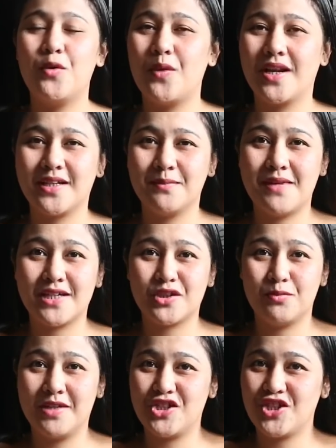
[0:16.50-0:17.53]
welcome back
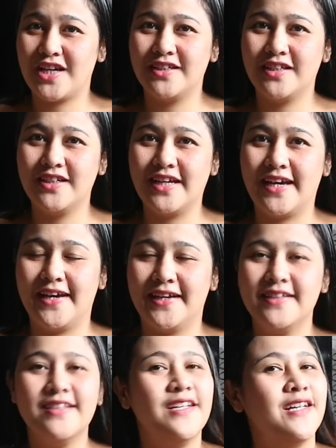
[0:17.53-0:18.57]
to my channel,
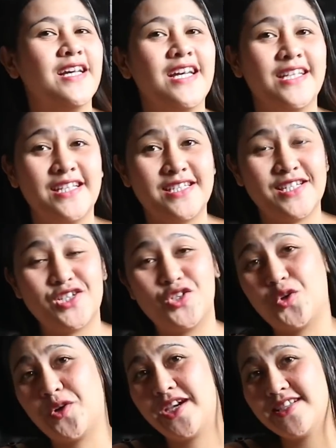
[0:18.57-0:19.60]
and this is
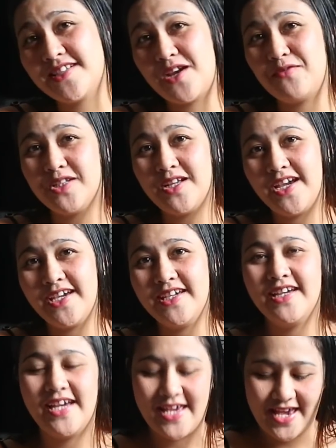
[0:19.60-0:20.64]
Joyce Everyday.
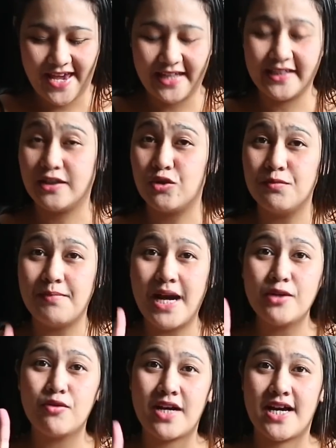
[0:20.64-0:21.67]
And kung
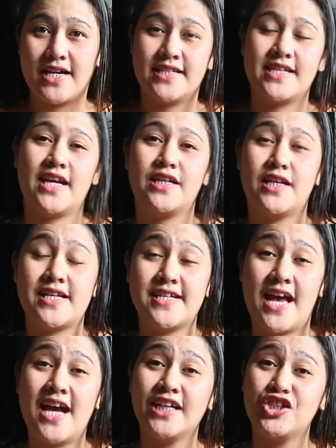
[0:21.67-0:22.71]
bago ka sa
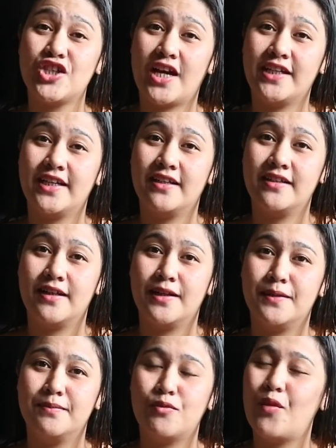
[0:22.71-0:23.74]
aking channel,
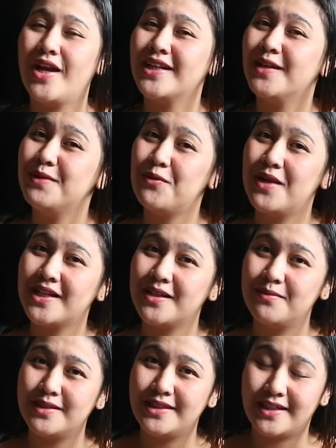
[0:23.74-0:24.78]
welcome na
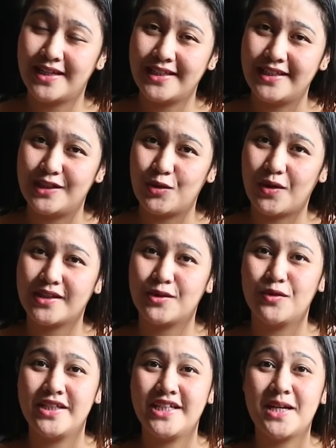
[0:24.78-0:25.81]
welcome ka dito. At
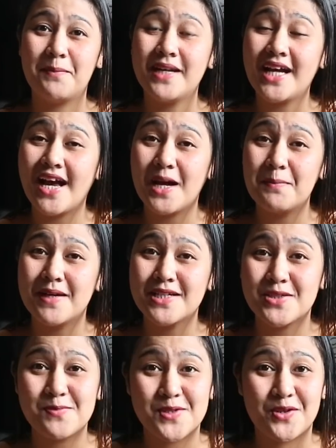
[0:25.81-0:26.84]
kung hindi ka pa
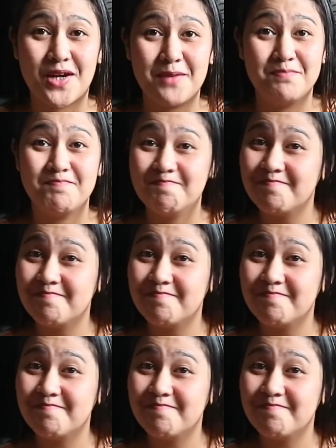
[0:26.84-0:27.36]
nakakapag-subscribe,